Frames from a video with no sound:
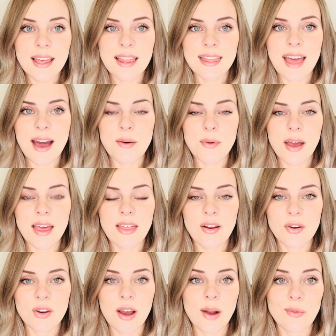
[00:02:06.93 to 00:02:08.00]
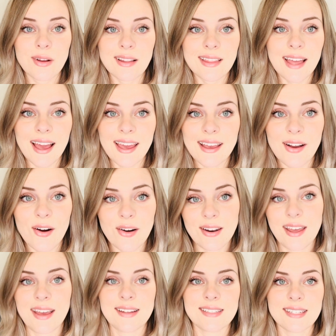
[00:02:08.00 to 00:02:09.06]
That way they're not relying on
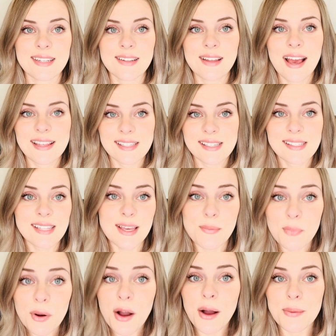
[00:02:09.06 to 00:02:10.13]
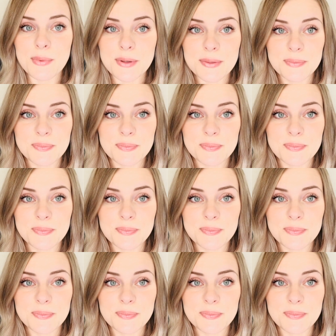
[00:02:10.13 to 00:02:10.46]
it as a sleep prop.